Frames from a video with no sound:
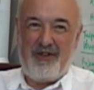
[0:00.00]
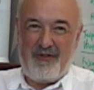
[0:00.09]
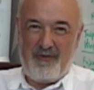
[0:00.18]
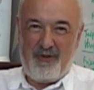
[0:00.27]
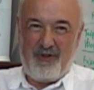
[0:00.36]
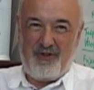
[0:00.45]

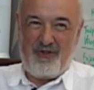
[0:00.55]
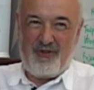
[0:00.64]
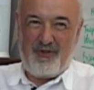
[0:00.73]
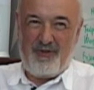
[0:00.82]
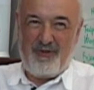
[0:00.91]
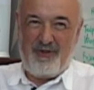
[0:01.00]
level
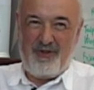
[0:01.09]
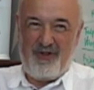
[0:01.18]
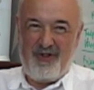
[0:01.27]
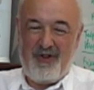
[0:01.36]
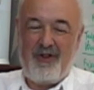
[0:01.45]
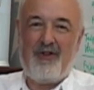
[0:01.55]
control,
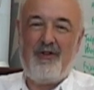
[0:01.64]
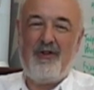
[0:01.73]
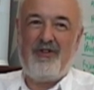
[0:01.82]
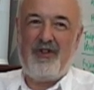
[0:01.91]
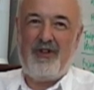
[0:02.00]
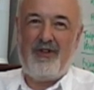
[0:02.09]

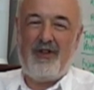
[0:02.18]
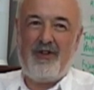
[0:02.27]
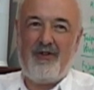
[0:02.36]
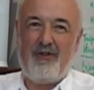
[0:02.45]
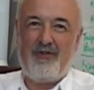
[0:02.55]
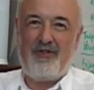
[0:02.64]
like
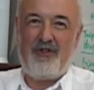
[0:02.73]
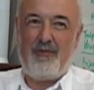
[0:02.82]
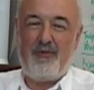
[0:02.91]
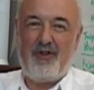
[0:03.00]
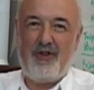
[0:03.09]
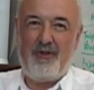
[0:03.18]

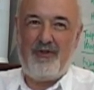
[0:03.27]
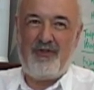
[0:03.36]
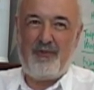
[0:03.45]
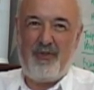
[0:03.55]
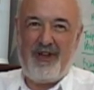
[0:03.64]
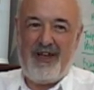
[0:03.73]
long-term goals
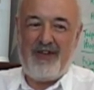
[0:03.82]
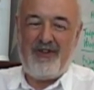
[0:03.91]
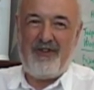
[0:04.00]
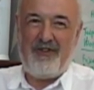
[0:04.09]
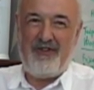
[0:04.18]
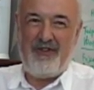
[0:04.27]
and
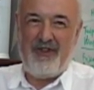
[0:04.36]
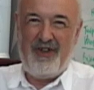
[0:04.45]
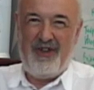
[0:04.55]
plans,